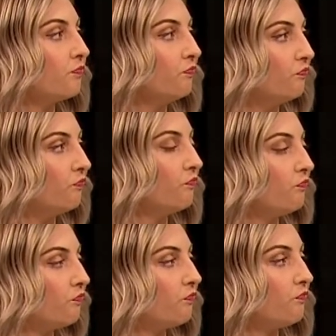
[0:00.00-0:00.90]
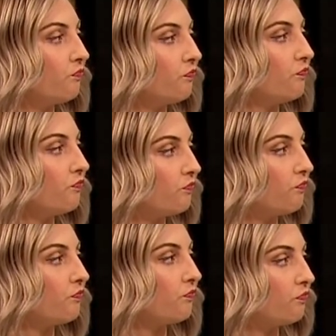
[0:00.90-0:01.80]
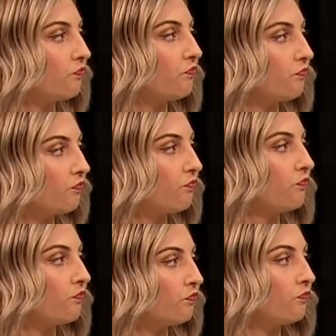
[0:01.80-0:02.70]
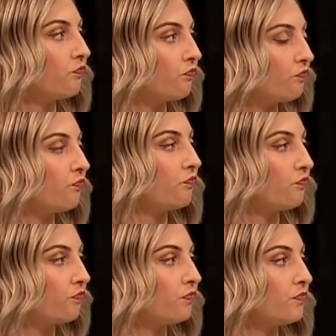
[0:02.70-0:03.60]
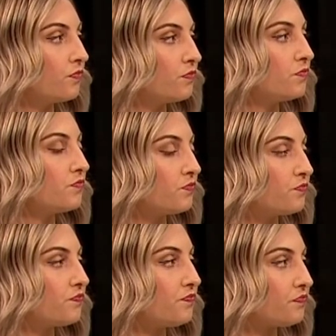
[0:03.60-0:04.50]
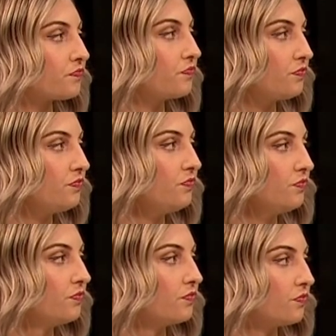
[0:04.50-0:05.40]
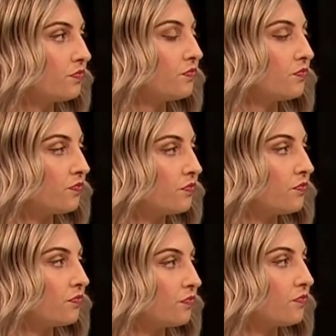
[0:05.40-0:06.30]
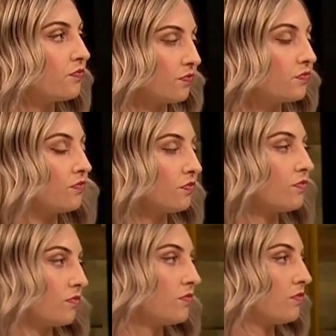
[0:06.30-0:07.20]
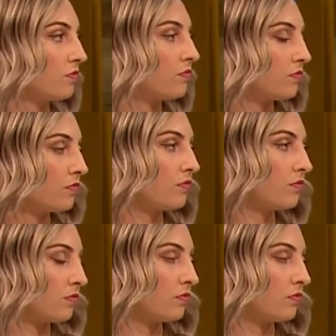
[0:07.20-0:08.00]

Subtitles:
(silent)